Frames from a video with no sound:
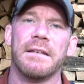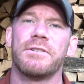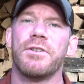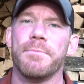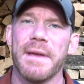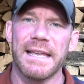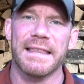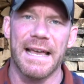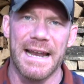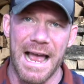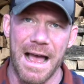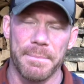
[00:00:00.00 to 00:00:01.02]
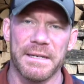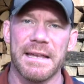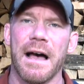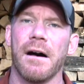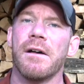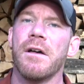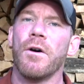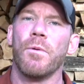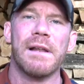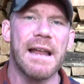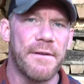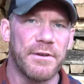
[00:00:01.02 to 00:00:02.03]
to make that happen. Now,
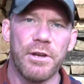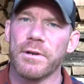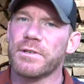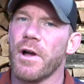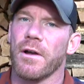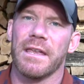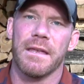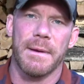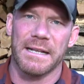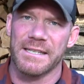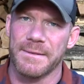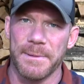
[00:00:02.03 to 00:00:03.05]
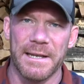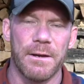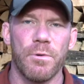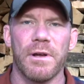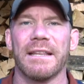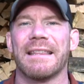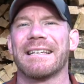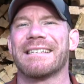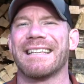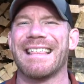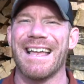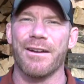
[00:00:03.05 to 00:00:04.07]
whenever you're talking about splitting wood and things
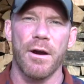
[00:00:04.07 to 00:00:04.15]
like that,